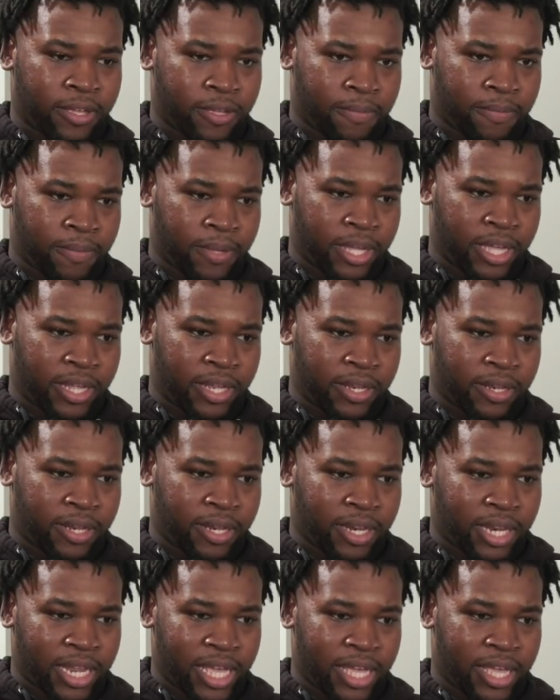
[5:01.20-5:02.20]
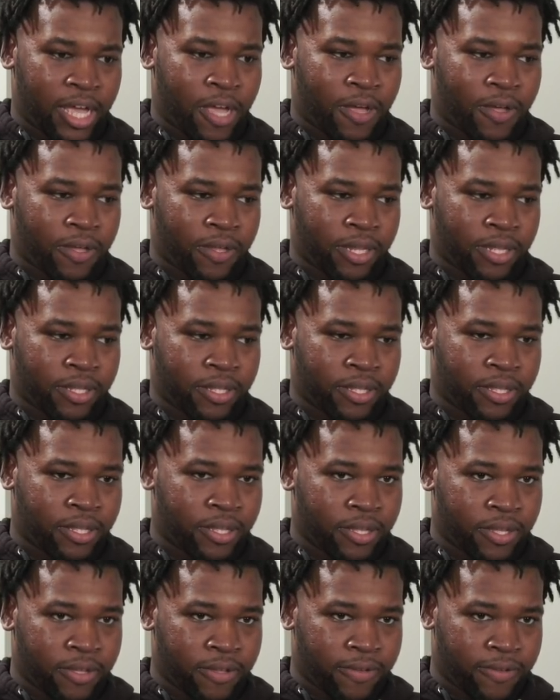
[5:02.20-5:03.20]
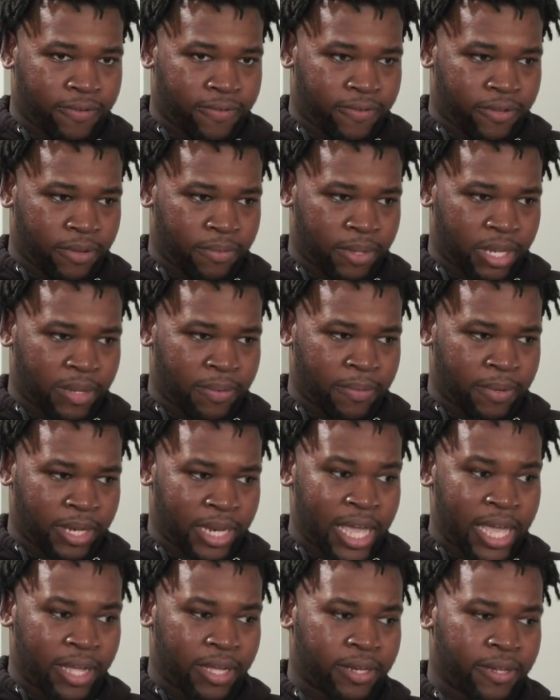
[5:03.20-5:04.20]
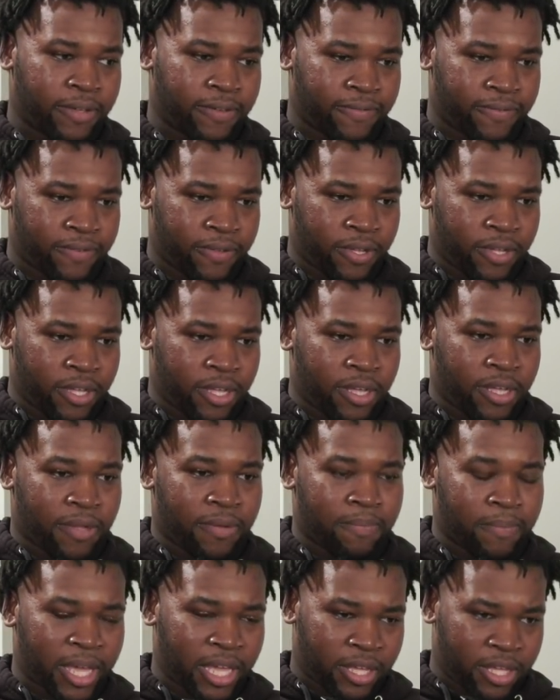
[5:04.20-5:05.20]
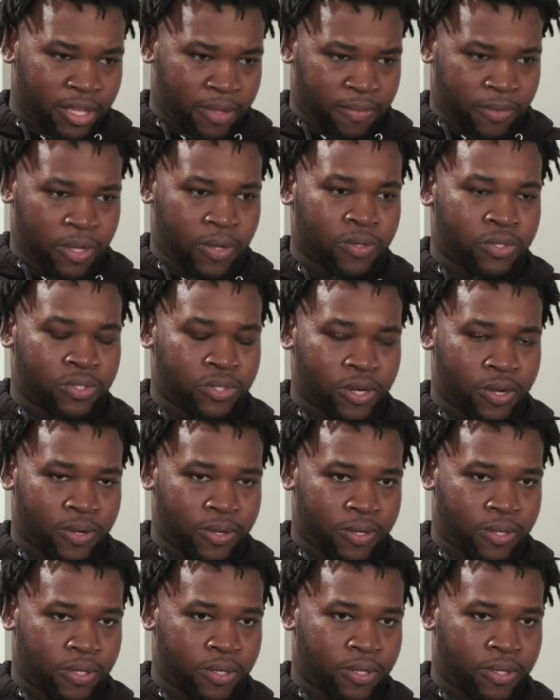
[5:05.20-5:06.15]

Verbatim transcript: him and let all the, you feel me, the negative make him go stronger.